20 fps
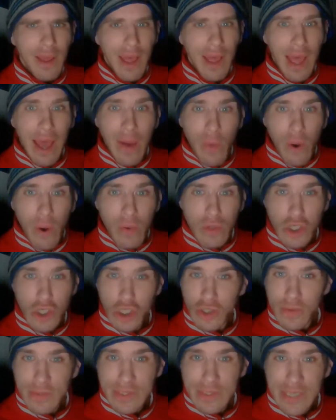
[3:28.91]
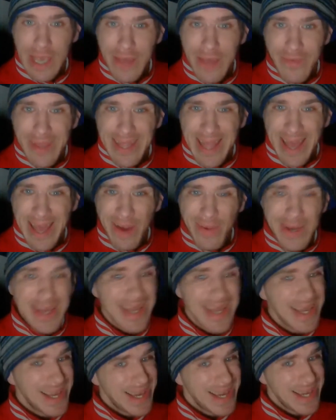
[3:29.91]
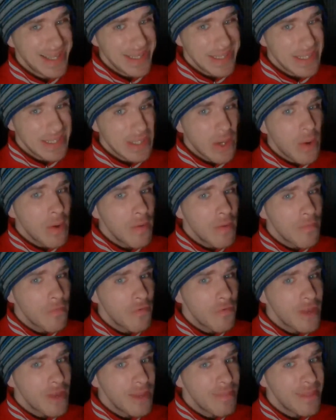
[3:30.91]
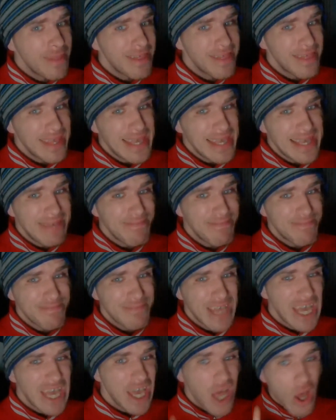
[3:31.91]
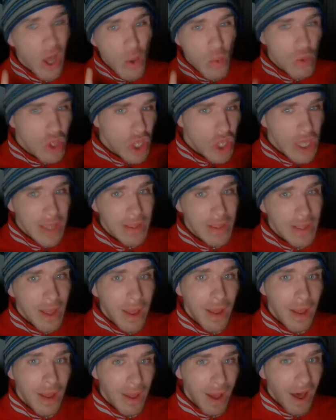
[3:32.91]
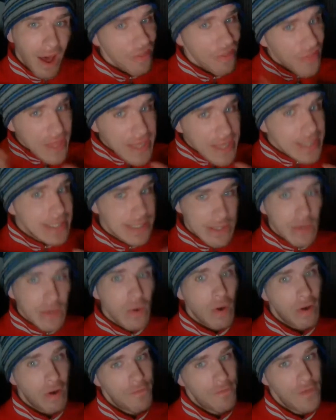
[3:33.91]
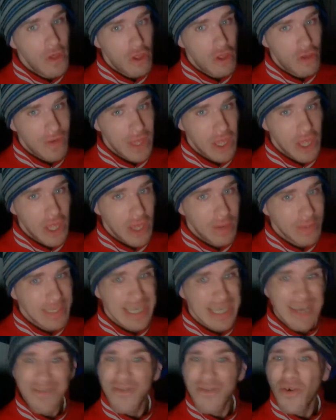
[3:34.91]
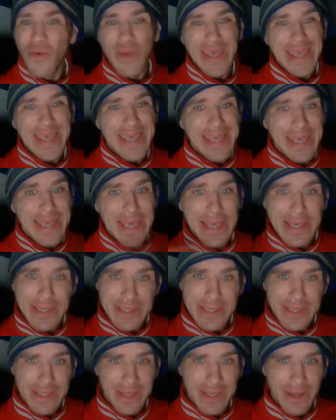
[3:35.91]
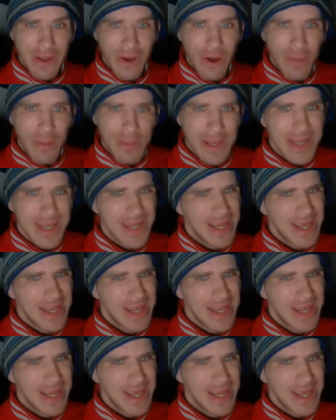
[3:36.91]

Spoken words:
How old's John Terry now? Is it time for him to think coaching? I think he's still got a future at Chelsea for years to come.